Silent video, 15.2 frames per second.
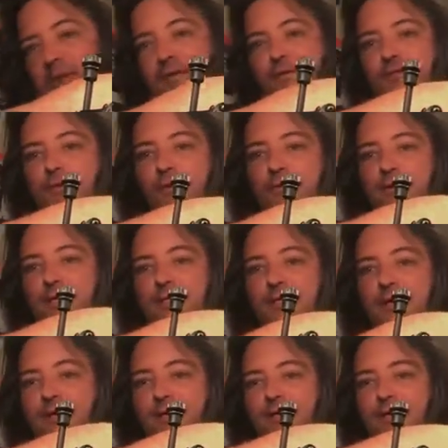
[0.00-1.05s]
I used to make
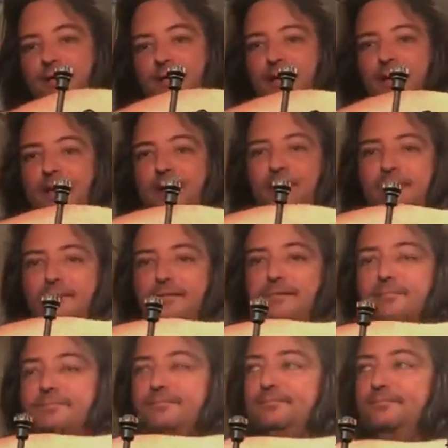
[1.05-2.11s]
this O-ring tire that
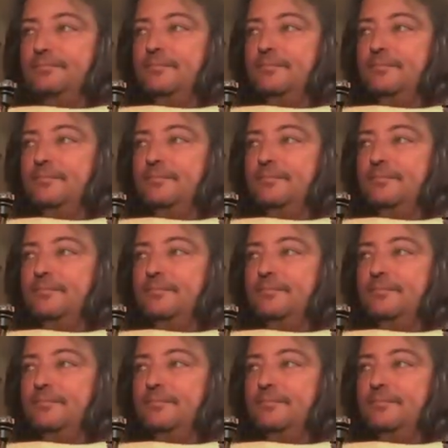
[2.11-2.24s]
got